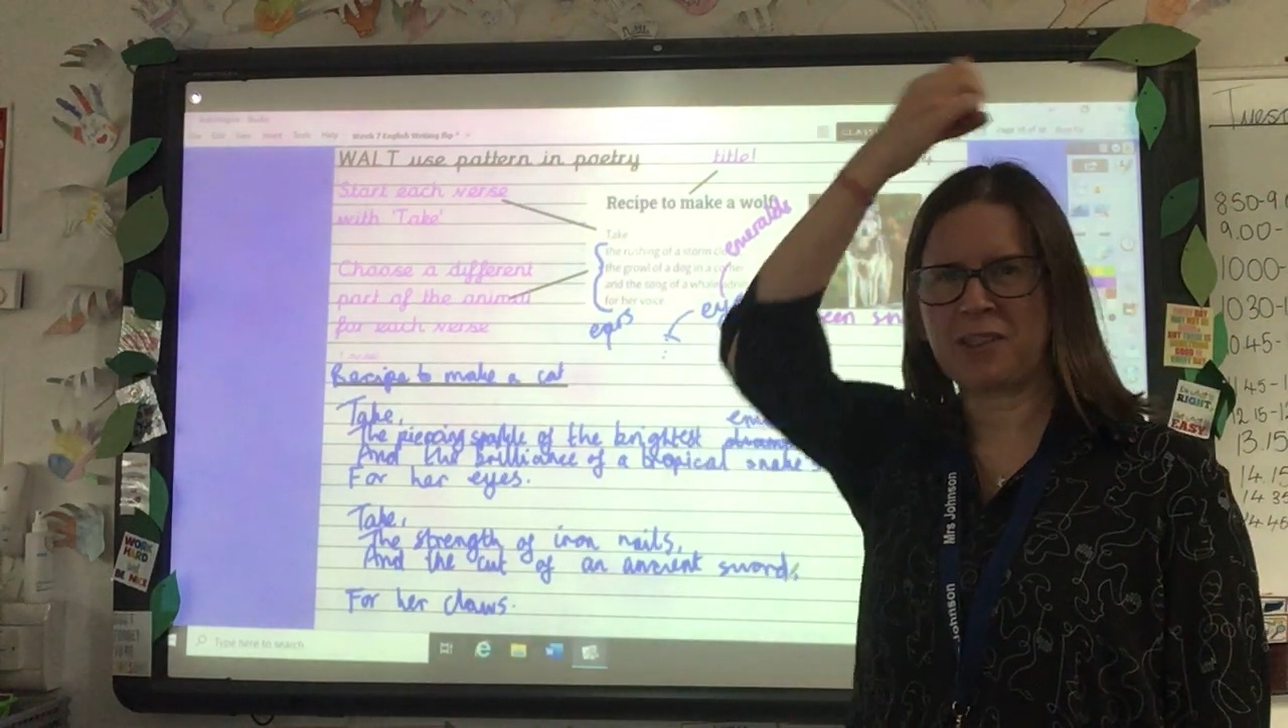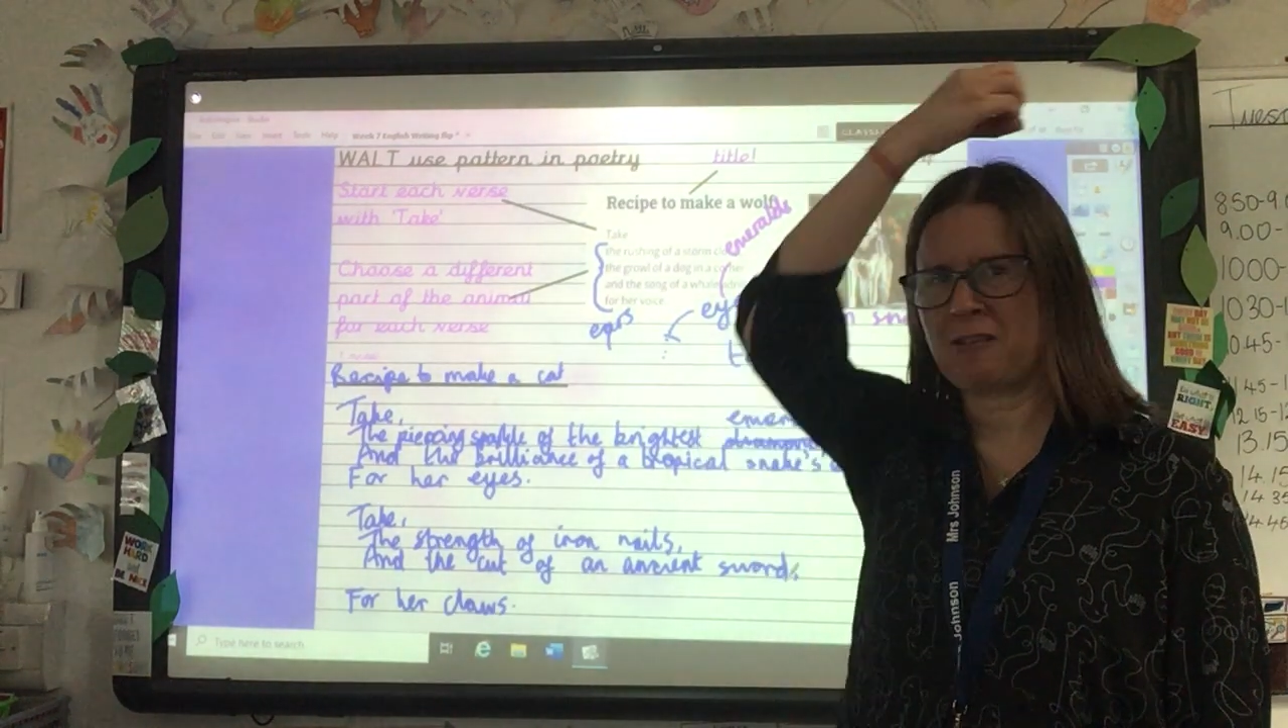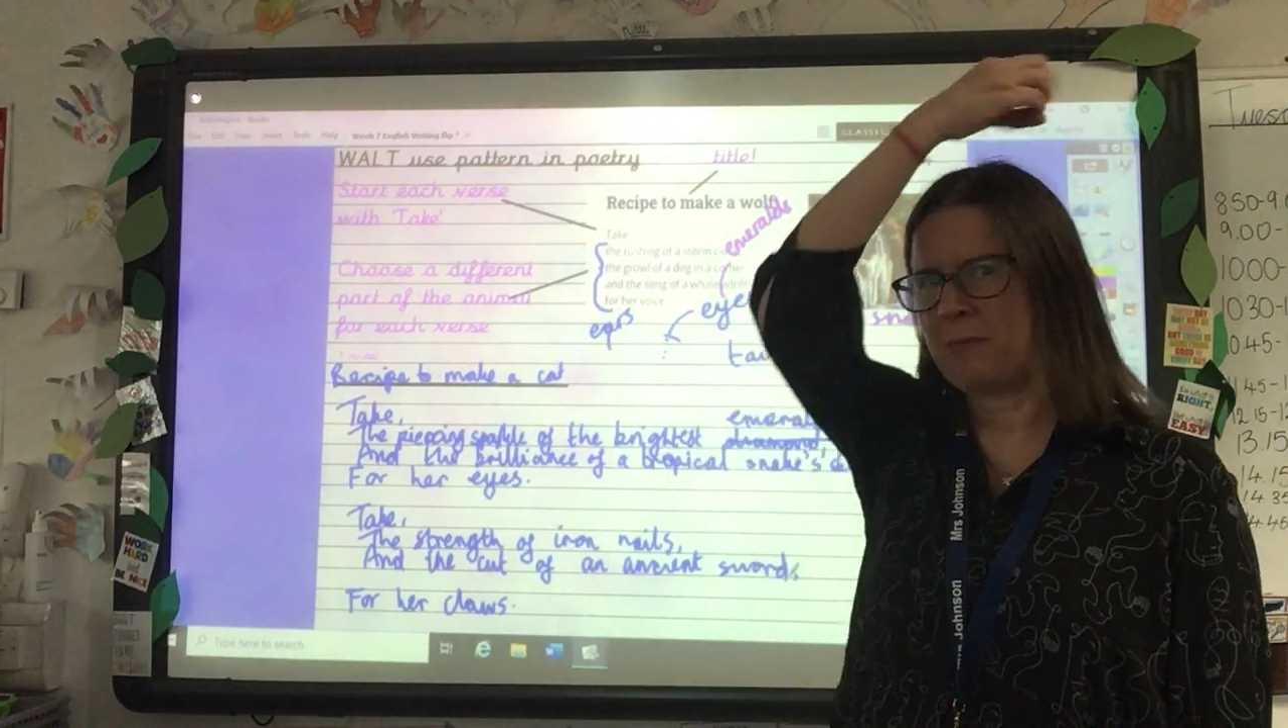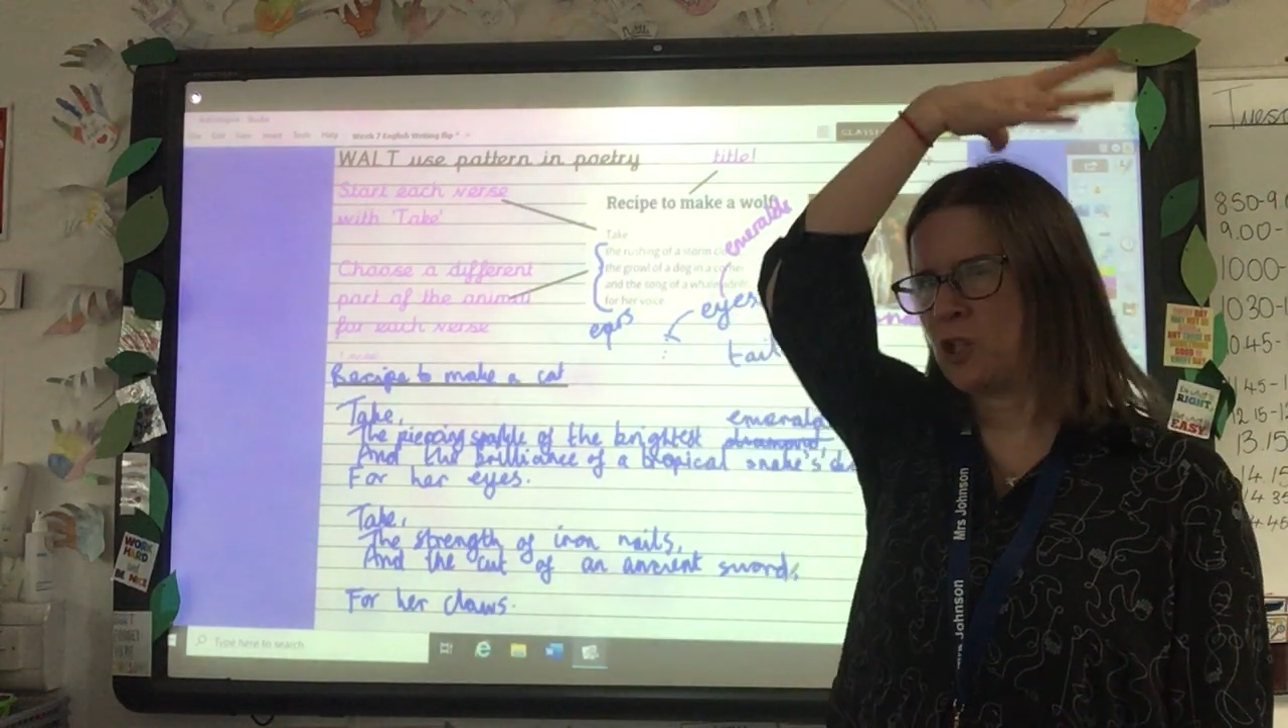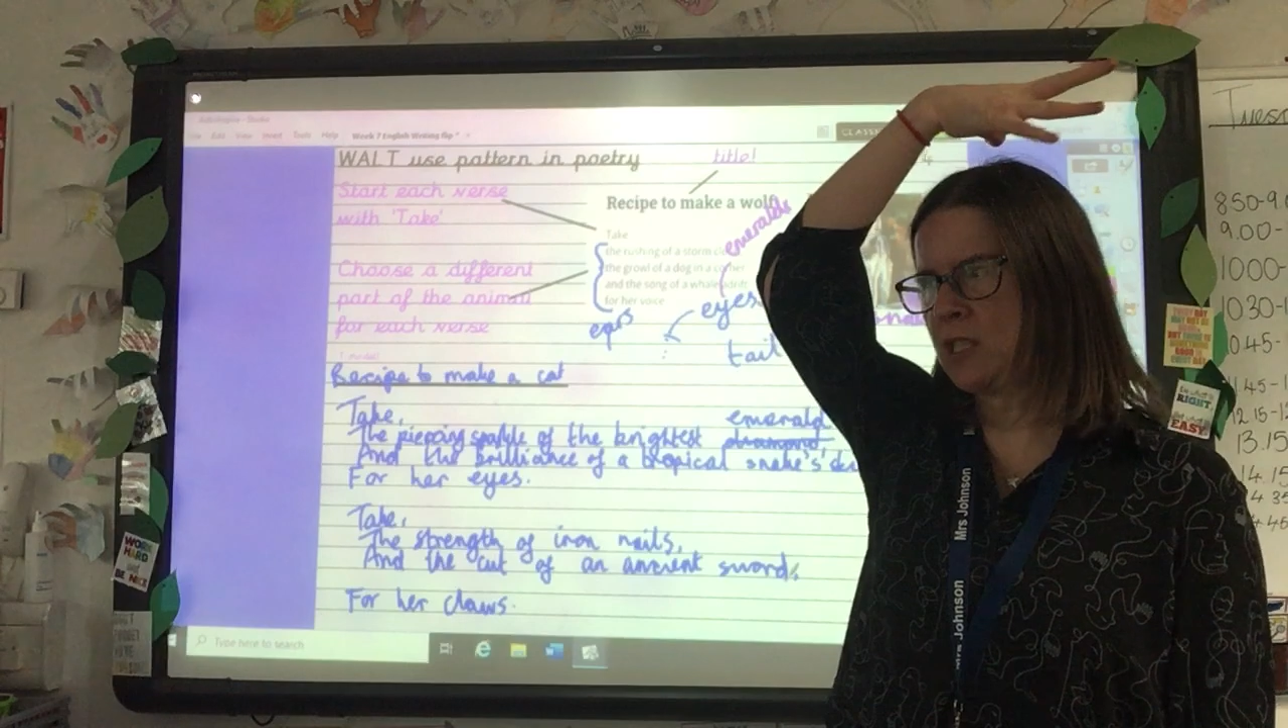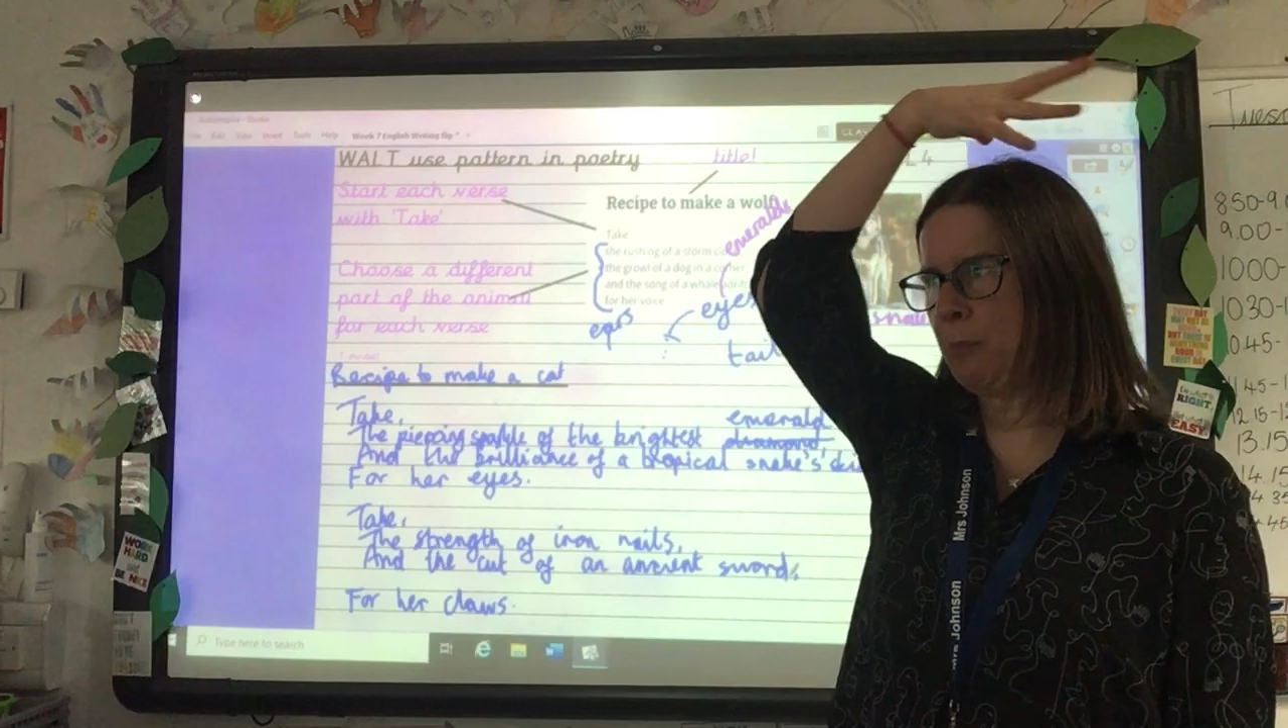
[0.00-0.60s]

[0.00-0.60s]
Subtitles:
other images